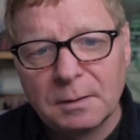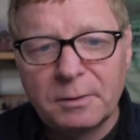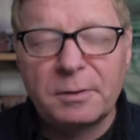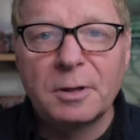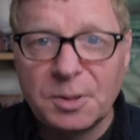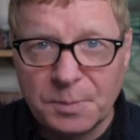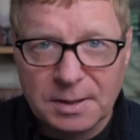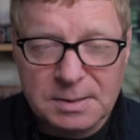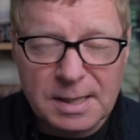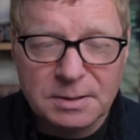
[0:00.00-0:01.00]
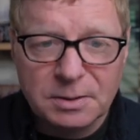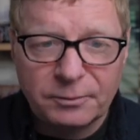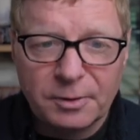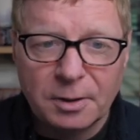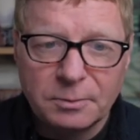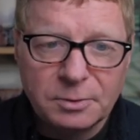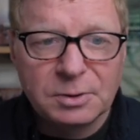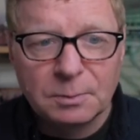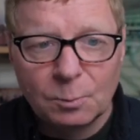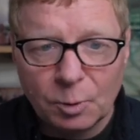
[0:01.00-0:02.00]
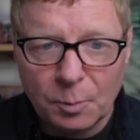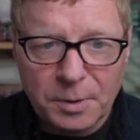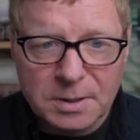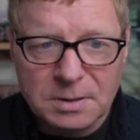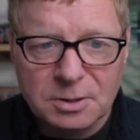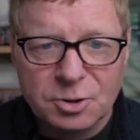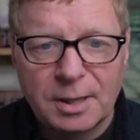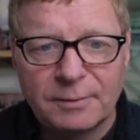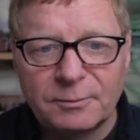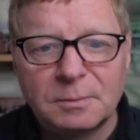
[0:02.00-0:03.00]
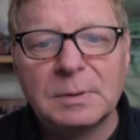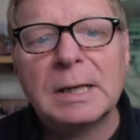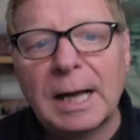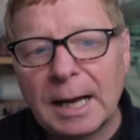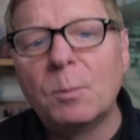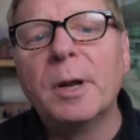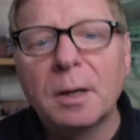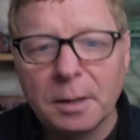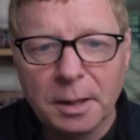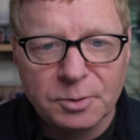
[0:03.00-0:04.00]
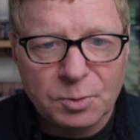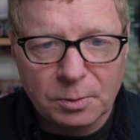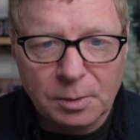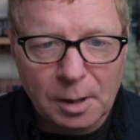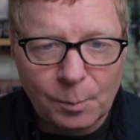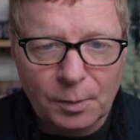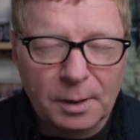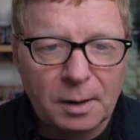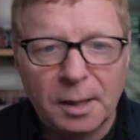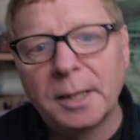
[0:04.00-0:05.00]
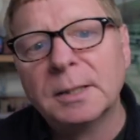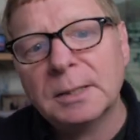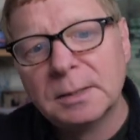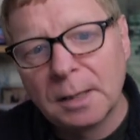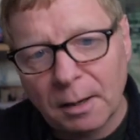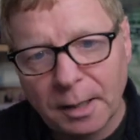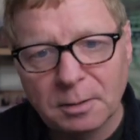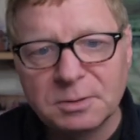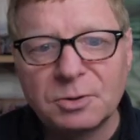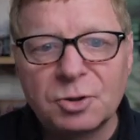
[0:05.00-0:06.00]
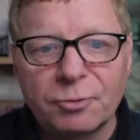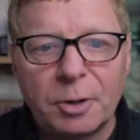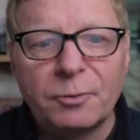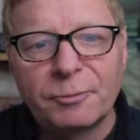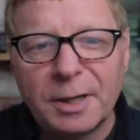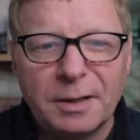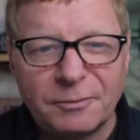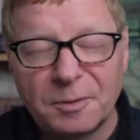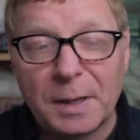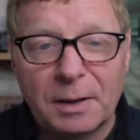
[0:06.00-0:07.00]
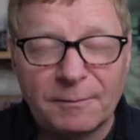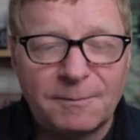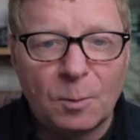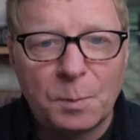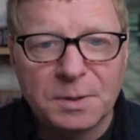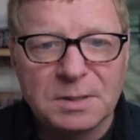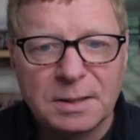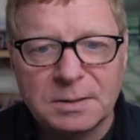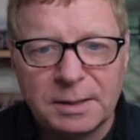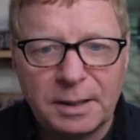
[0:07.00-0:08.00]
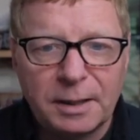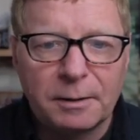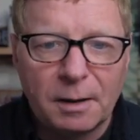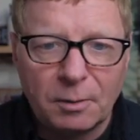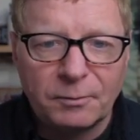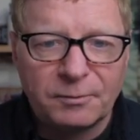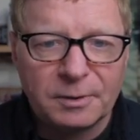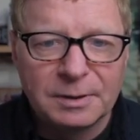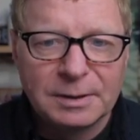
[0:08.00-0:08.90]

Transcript: 30% of those were business travel, and we are going to apply IATA's growth rate of about 4% a year over